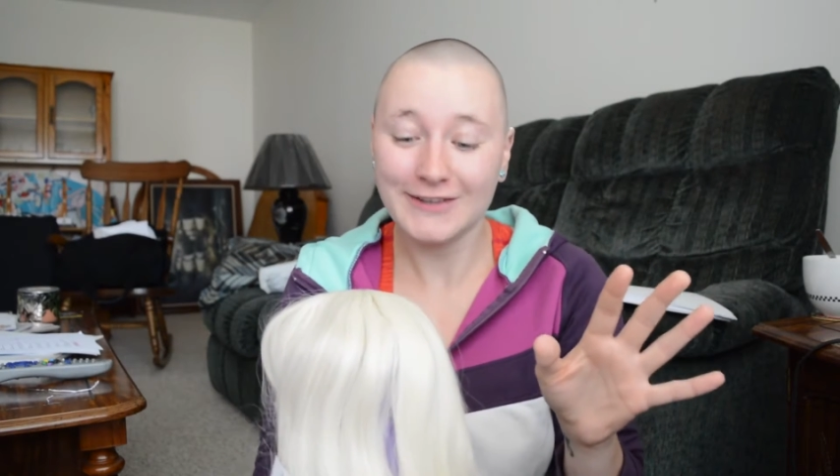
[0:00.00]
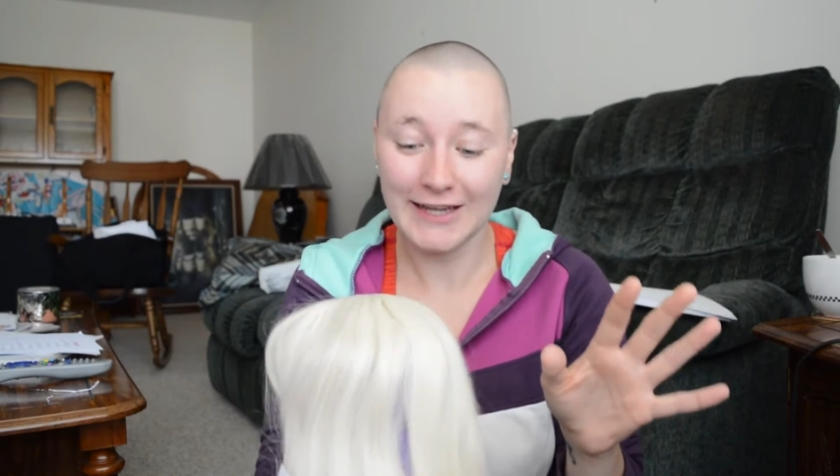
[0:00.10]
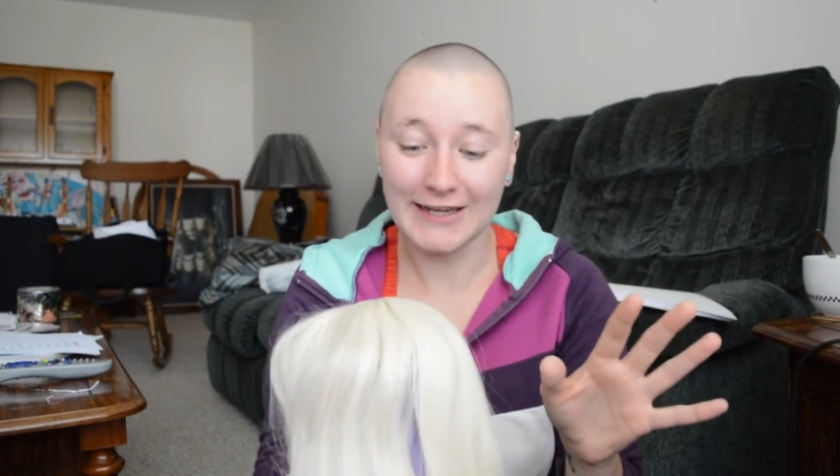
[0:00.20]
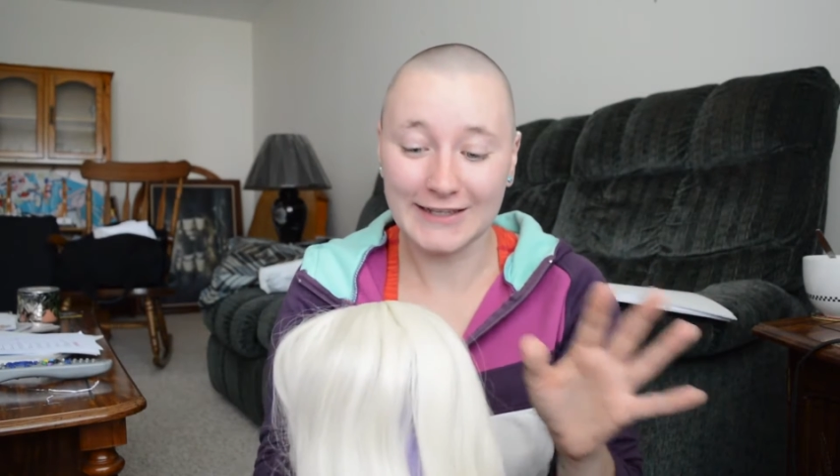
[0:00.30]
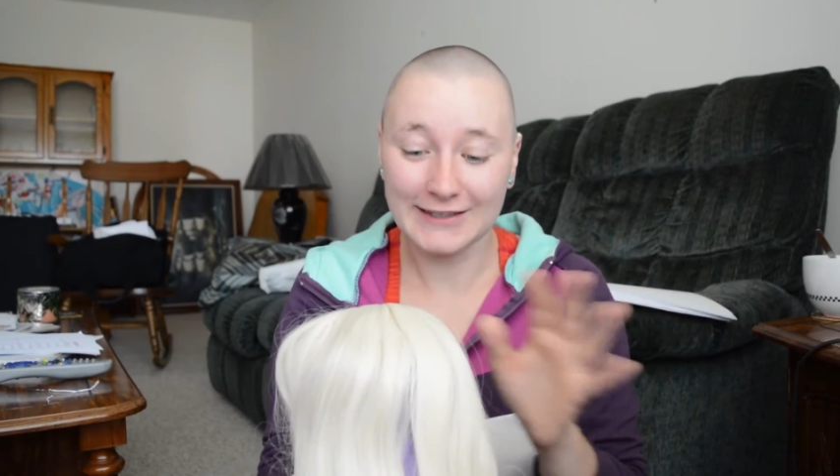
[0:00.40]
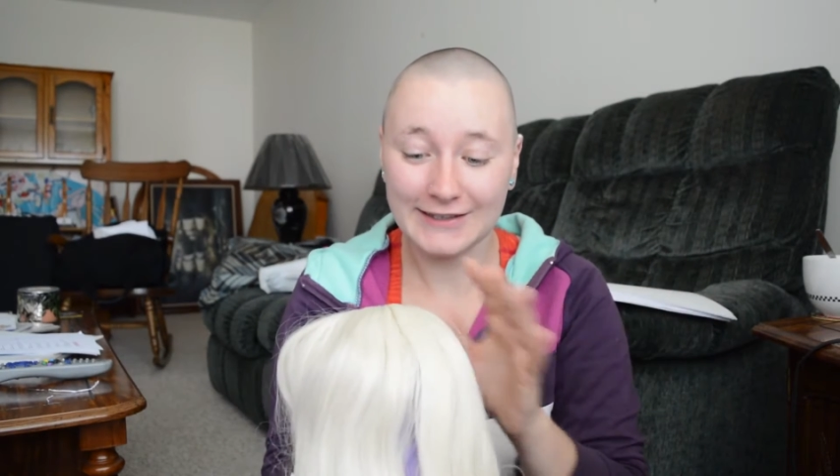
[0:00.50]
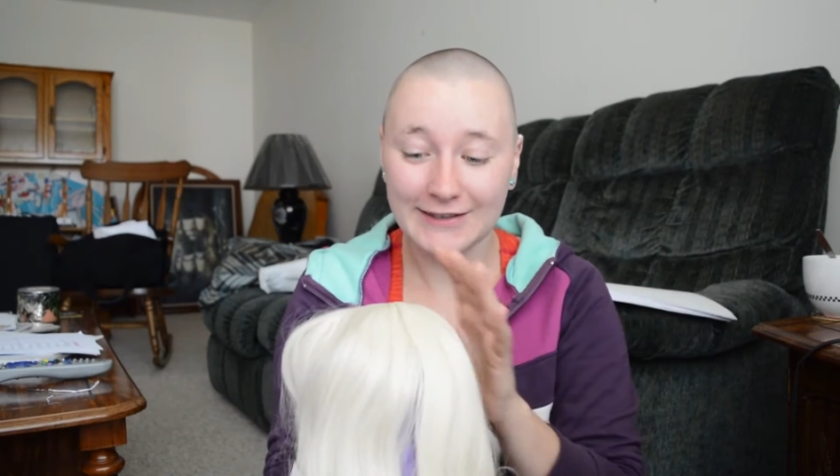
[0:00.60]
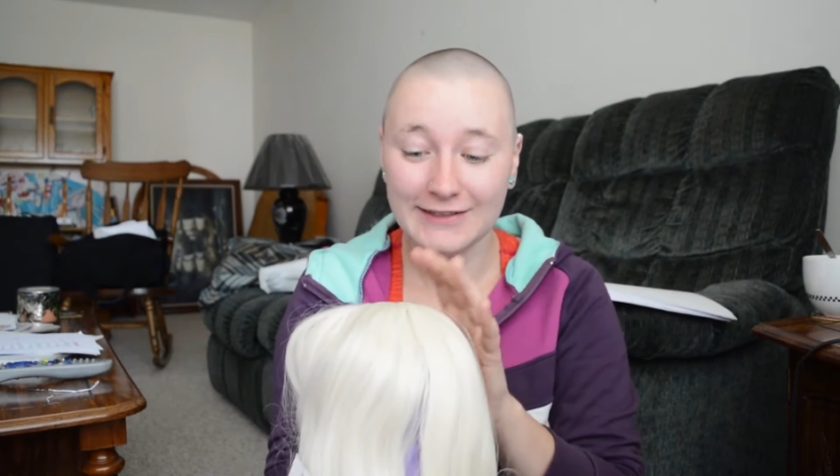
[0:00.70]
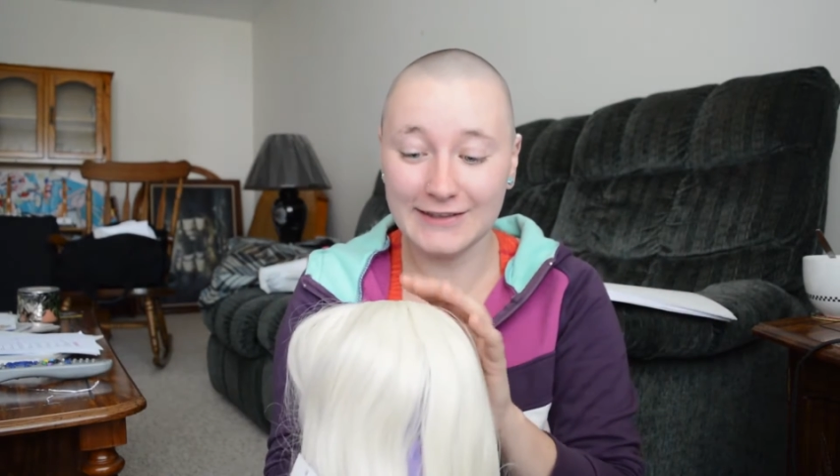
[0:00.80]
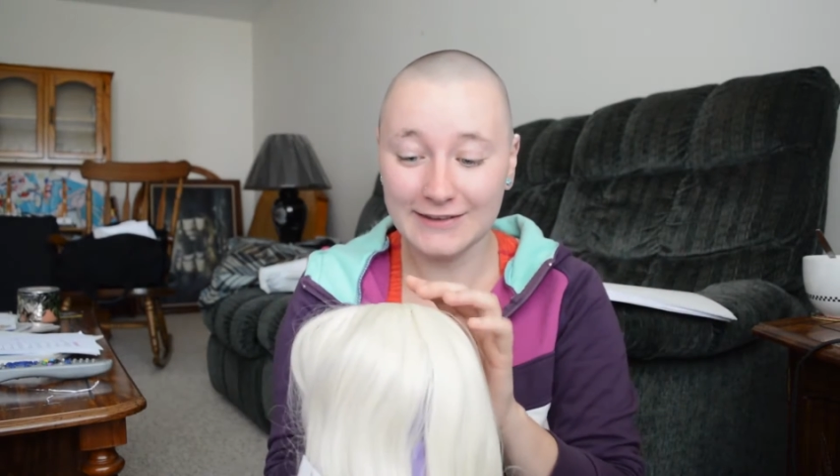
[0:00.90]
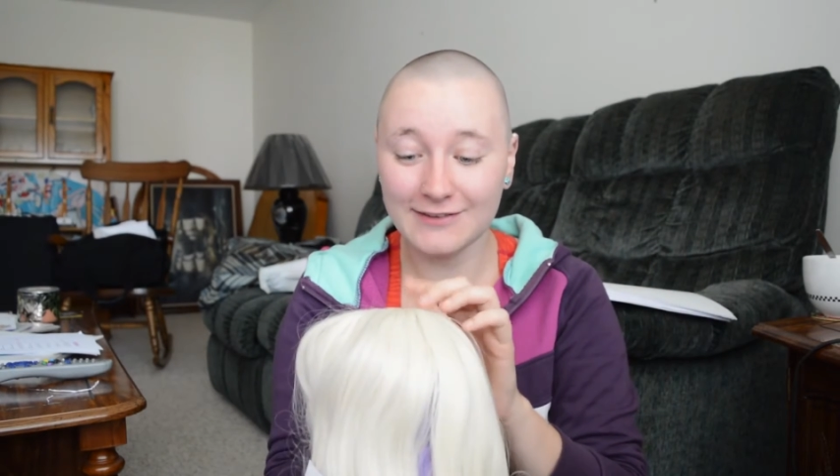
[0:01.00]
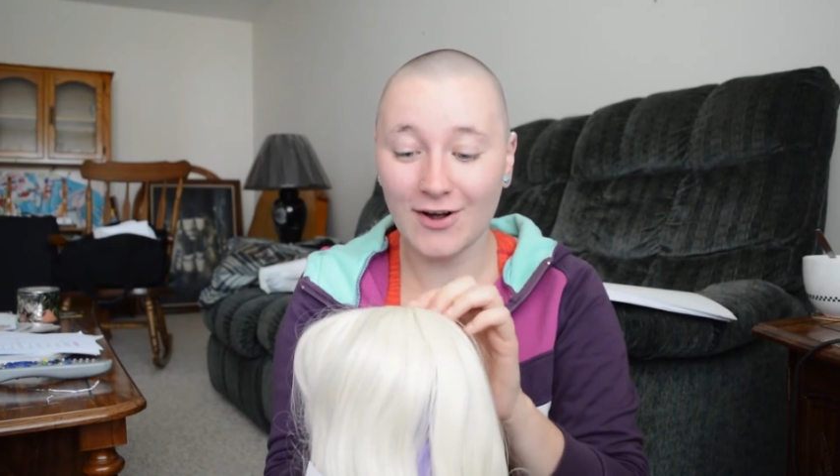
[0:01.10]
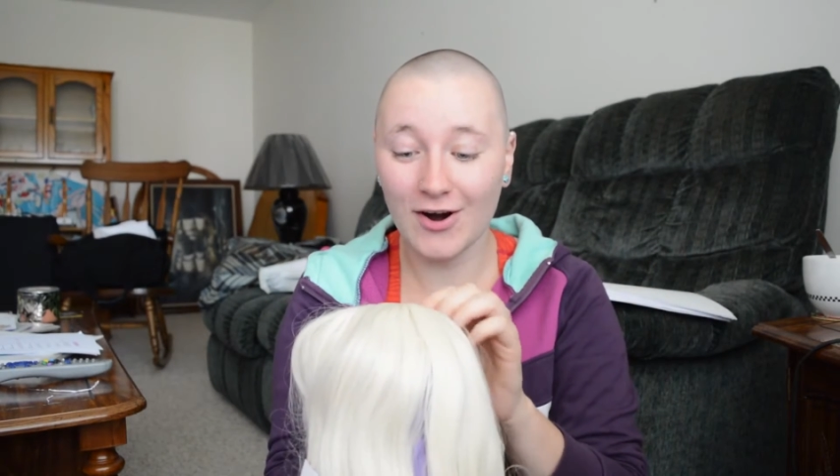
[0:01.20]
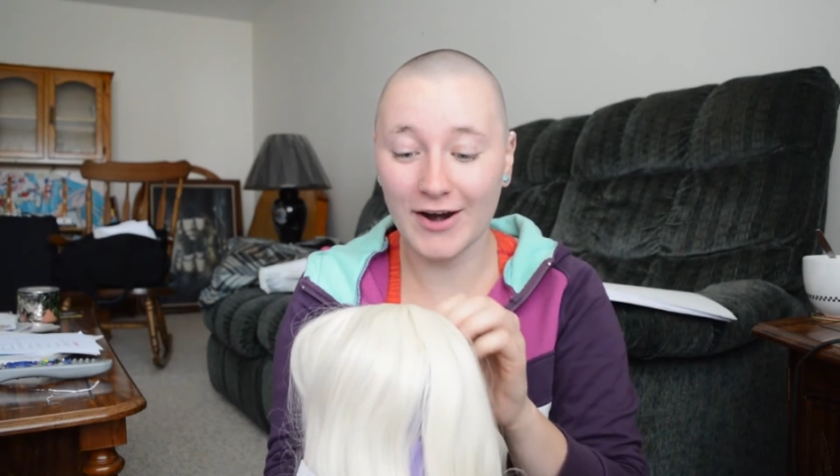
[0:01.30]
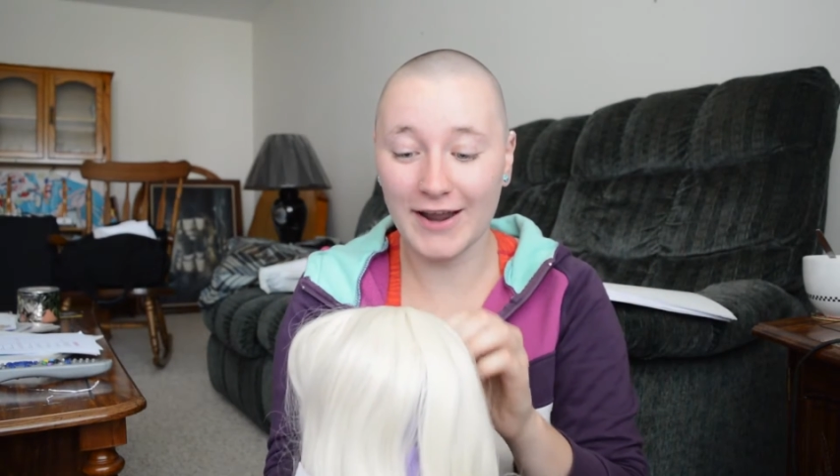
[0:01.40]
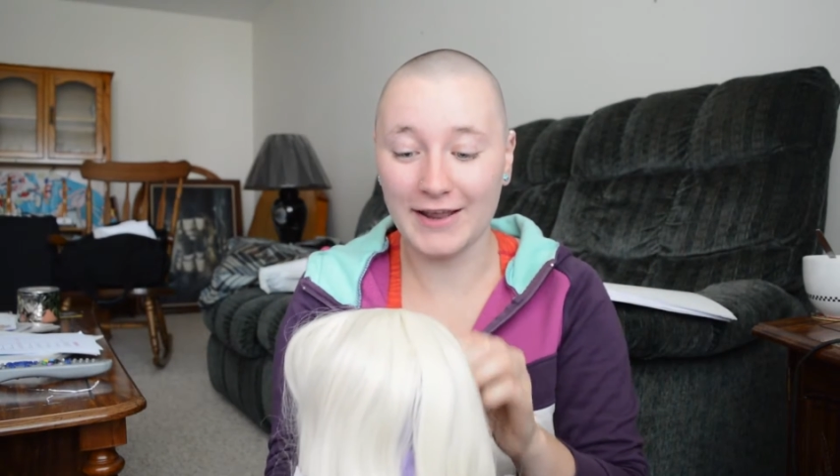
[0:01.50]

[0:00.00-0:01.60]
Like, these are